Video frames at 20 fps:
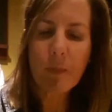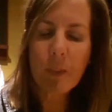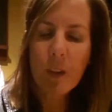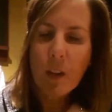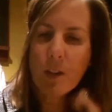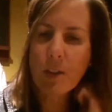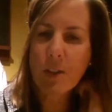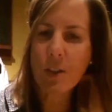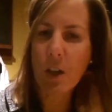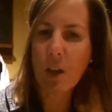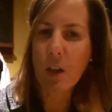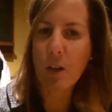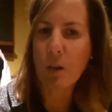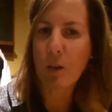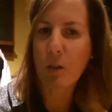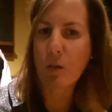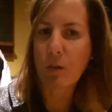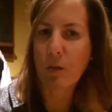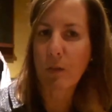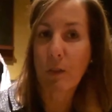
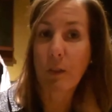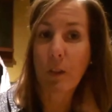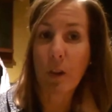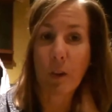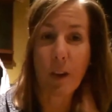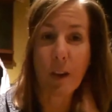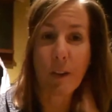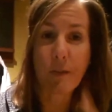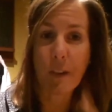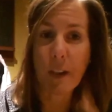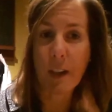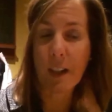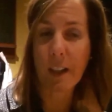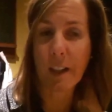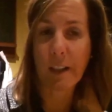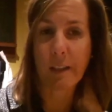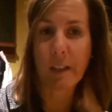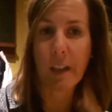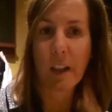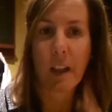So, okay,
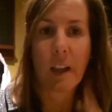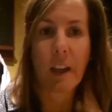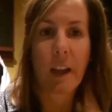fine.